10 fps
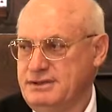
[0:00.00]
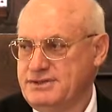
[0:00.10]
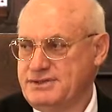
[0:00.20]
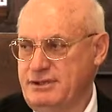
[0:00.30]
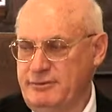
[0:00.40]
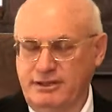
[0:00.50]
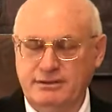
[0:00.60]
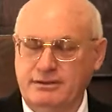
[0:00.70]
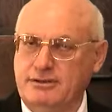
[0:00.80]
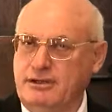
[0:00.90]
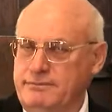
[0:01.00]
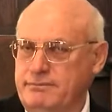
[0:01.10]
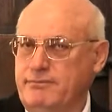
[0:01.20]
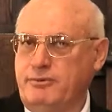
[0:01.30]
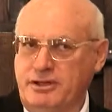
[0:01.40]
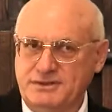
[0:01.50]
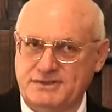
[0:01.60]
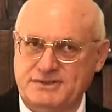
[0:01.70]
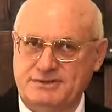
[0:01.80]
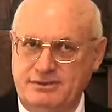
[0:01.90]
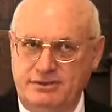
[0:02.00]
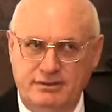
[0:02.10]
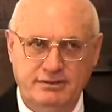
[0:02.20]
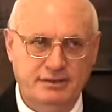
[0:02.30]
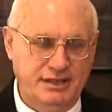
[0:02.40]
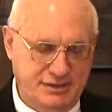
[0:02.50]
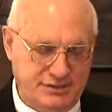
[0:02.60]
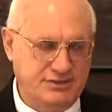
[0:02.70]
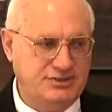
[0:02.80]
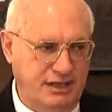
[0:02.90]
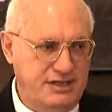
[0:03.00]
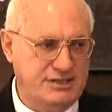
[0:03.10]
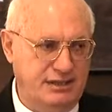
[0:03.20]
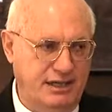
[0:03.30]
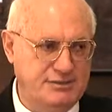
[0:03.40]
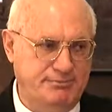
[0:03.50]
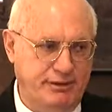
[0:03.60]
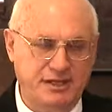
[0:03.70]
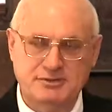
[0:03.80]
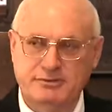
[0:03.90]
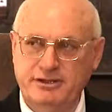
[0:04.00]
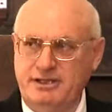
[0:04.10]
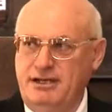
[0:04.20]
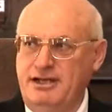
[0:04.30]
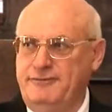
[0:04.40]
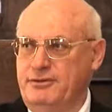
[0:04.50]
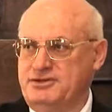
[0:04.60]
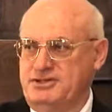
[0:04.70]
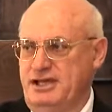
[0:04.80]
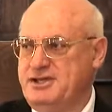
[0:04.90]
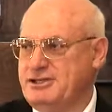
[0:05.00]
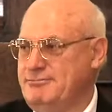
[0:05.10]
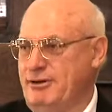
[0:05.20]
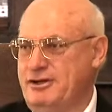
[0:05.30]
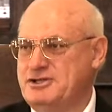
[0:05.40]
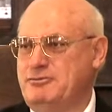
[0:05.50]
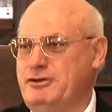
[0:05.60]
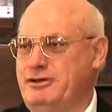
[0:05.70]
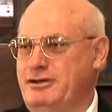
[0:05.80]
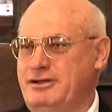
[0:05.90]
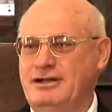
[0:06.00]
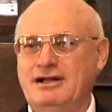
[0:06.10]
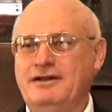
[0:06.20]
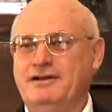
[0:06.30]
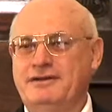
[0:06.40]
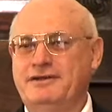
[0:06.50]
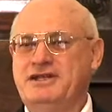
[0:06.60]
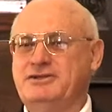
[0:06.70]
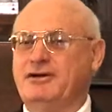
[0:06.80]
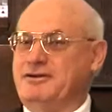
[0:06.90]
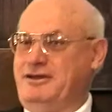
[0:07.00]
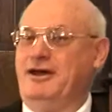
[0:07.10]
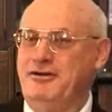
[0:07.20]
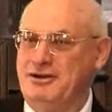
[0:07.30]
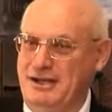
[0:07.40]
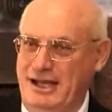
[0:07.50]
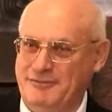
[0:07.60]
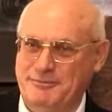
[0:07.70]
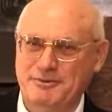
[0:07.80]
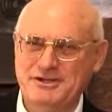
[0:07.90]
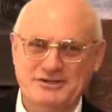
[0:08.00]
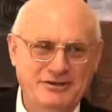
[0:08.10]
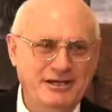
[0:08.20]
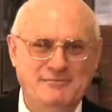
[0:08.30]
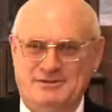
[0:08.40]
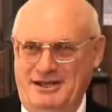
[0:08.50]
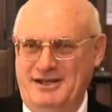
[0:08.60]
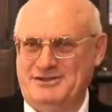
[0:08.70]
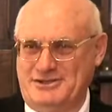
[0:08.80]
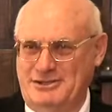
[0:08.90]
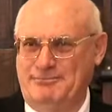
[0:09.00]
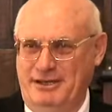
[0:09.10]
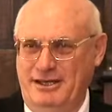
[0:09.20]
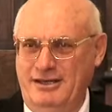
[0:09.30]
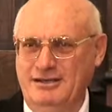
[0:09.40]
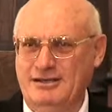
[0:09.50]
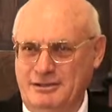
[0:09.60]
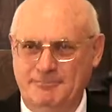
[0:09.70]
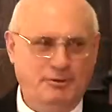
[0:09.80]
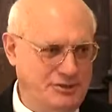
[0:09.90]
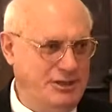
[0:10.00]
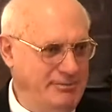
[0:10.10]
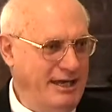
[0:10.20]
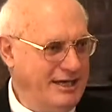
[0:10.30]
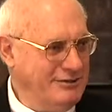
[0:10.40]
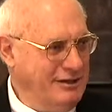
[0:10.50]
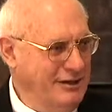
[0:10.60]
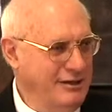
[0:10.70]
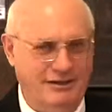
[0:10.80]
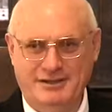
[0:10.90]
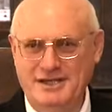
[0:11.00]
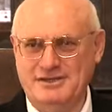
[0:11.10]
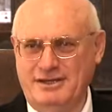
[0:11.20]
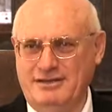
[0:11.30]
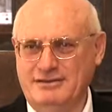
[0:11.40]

So what God wants to do is to chasten us by his word. Now, if you're chastened by his word, then he's not going to have to bring circumstances to bear to push you back into line, is he?